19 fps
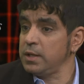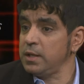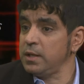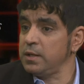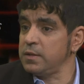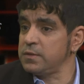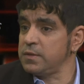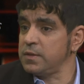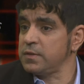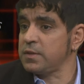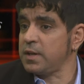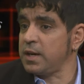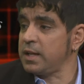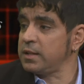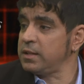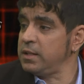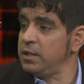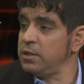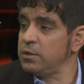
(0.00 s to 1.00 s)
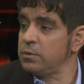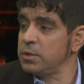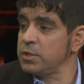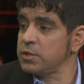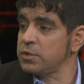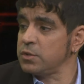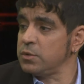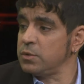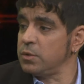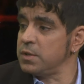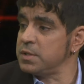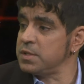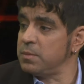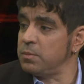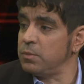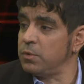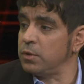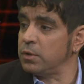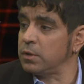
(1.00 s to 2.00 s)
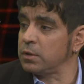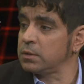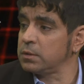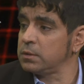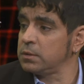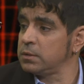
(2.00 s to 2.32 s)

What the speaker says: Is this a Latino issue, or is it more?